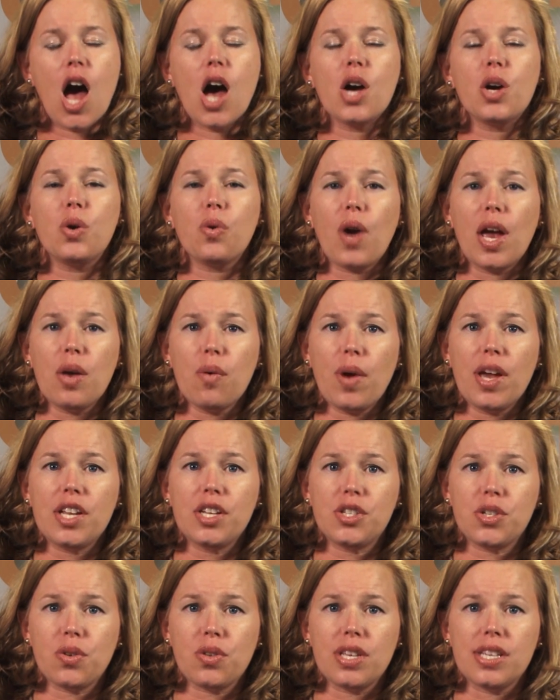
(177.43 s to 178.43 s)
A great way
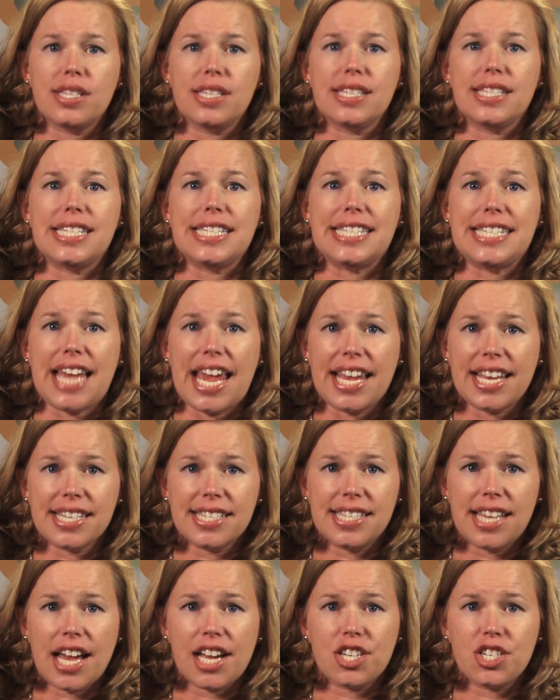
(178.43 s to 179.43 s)
to do this is to take
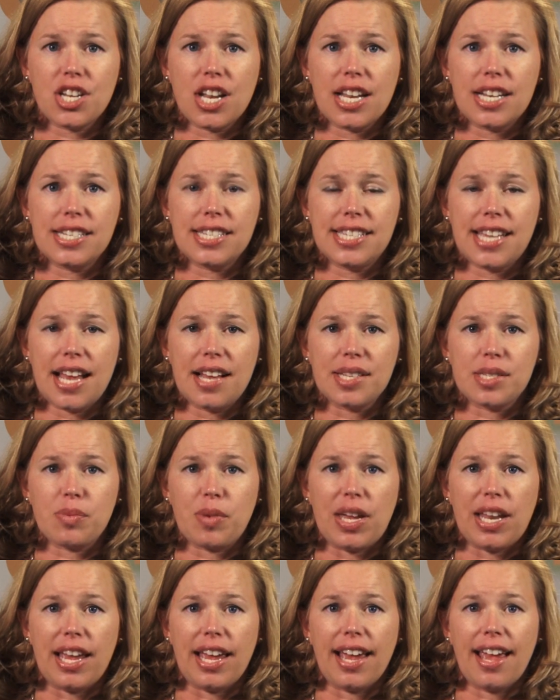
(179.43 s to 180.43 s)
a section at a sales
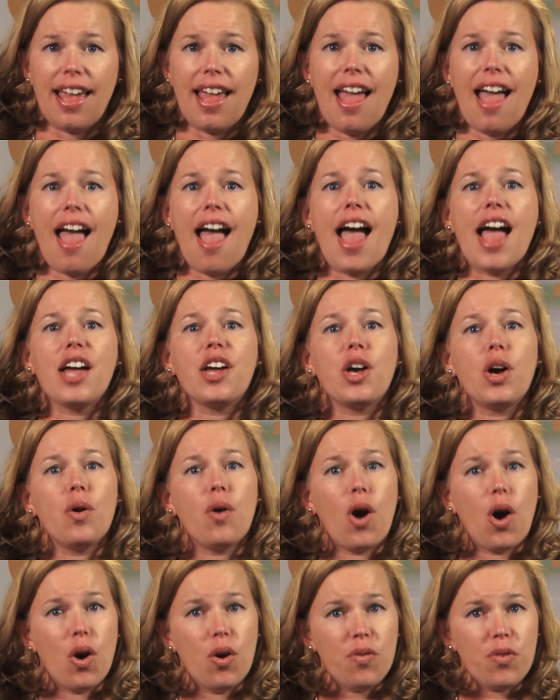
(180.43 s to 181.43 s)
meeting and
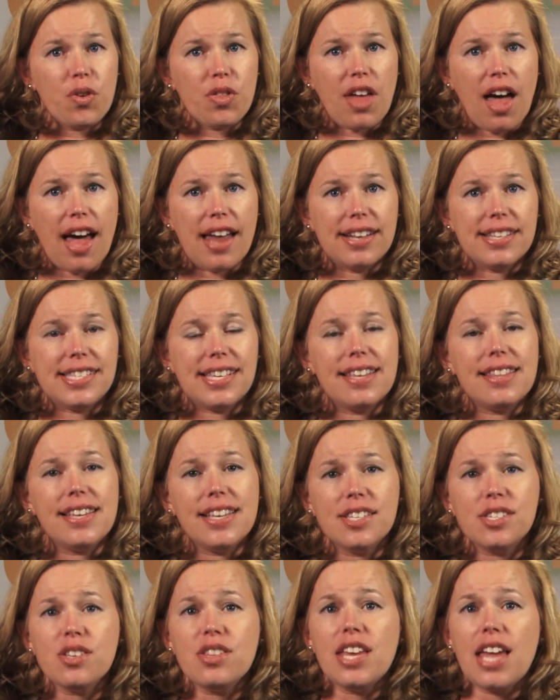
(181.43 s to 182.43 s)
go over that and say,
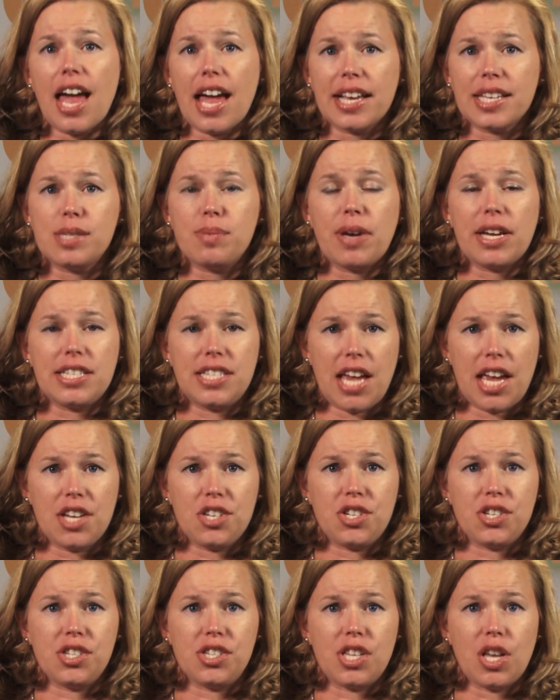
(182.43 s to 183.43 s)
these are the
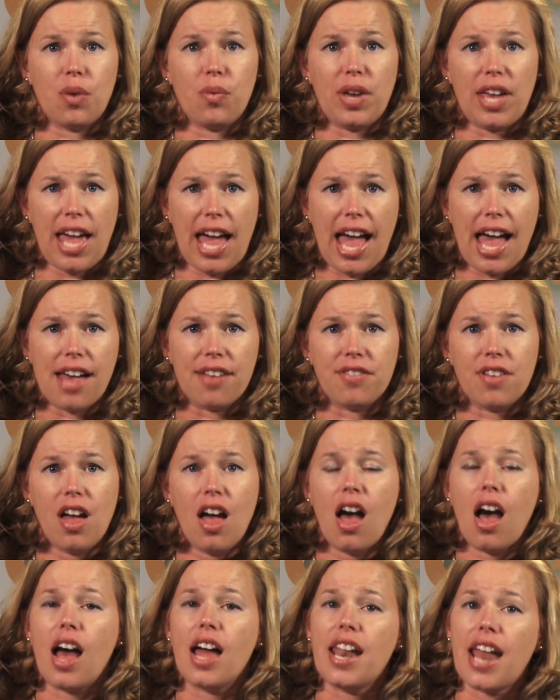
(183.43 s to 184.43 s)
expectations that we have
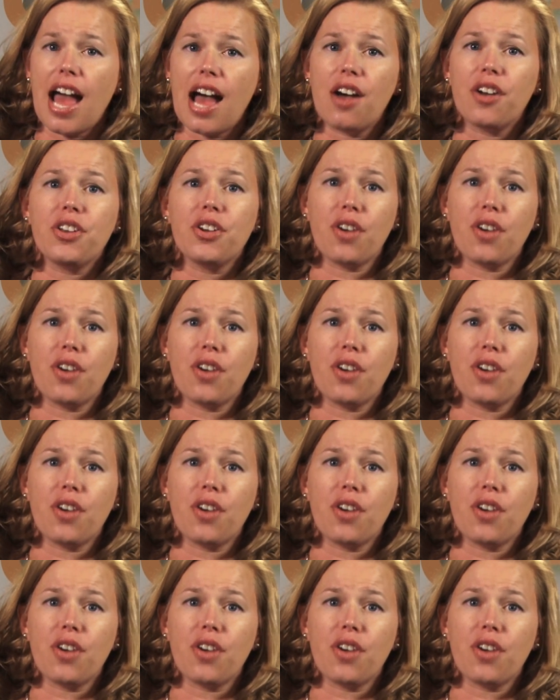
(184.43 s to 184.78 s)
on how